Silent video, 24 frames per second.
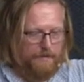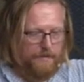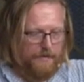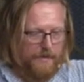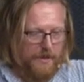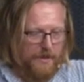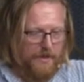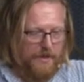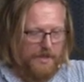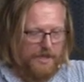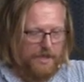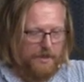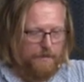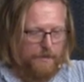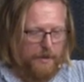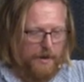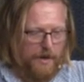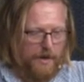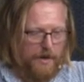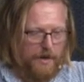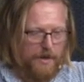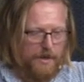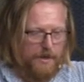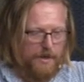This
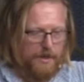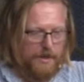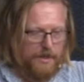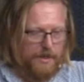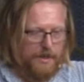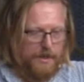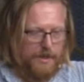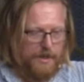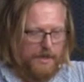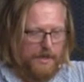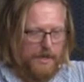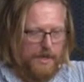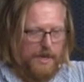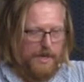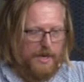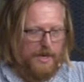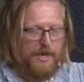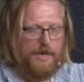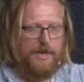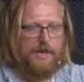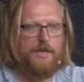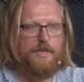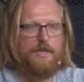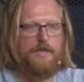part
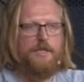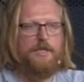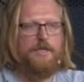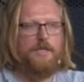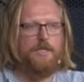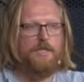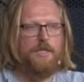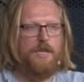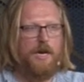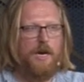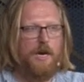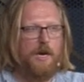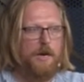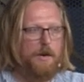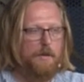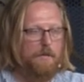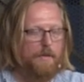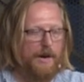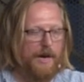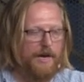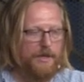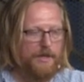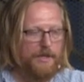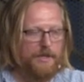is a
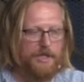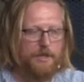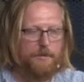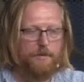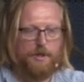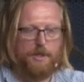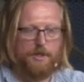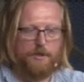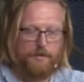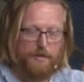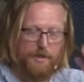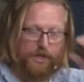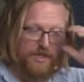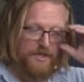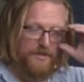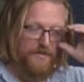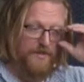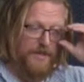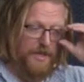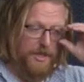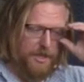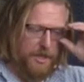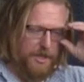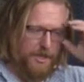modern C++
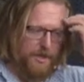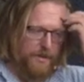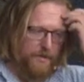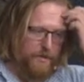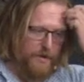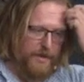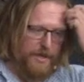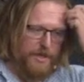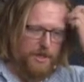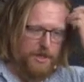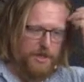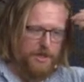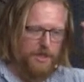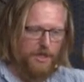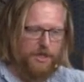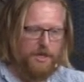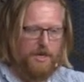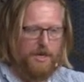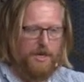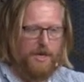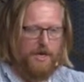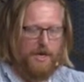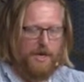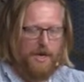feature, which
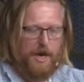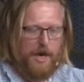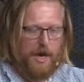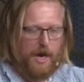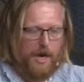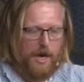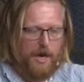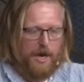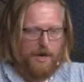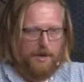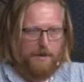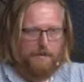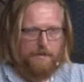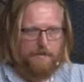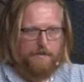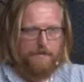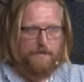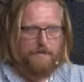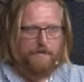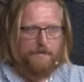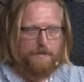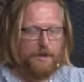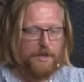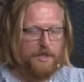
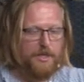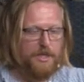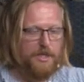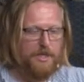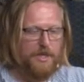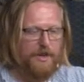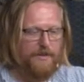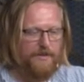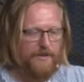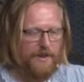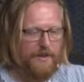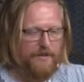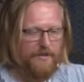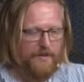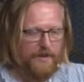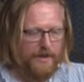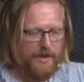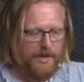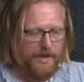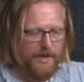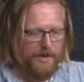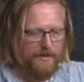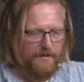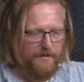personally I find
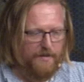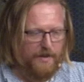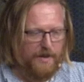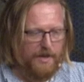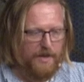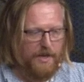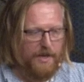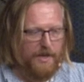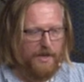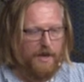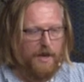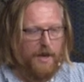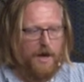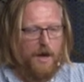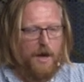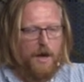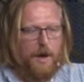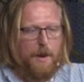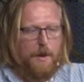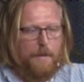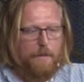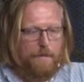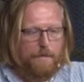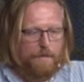very convenient.
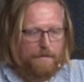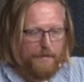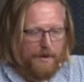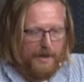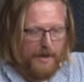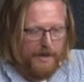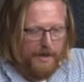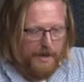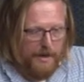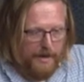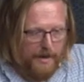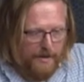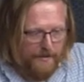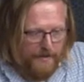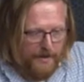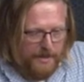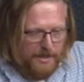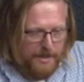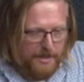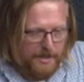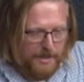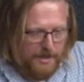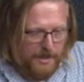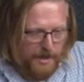But if I
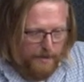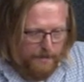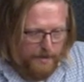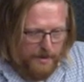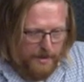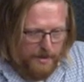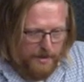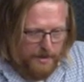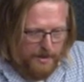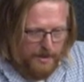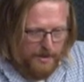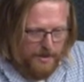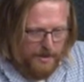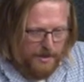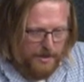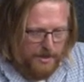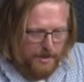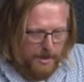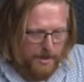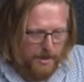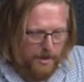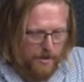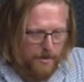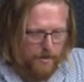step into this
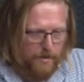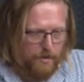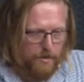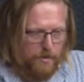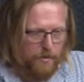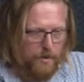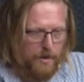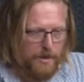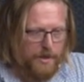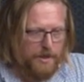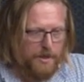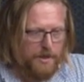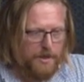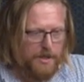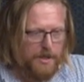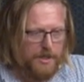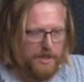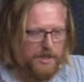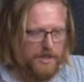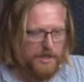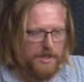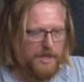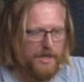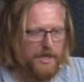code, what you'll
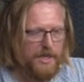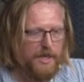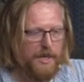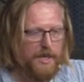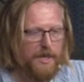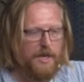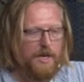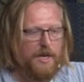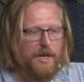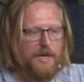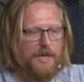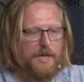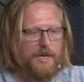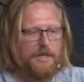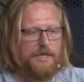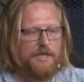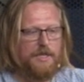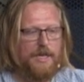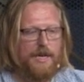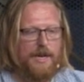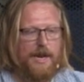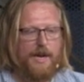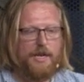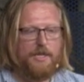see is
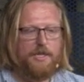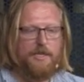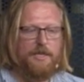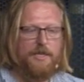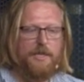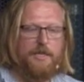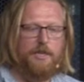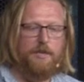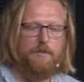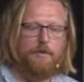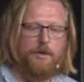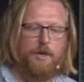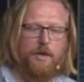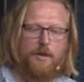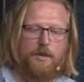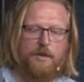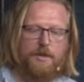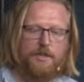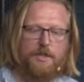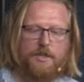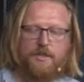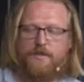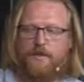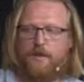that I actually ended up
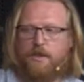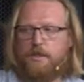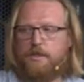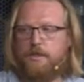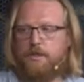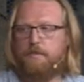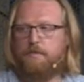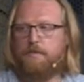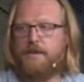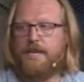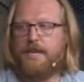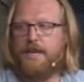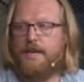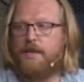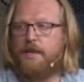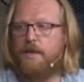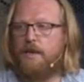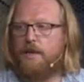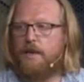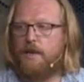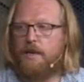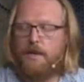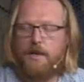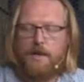calling this function begin.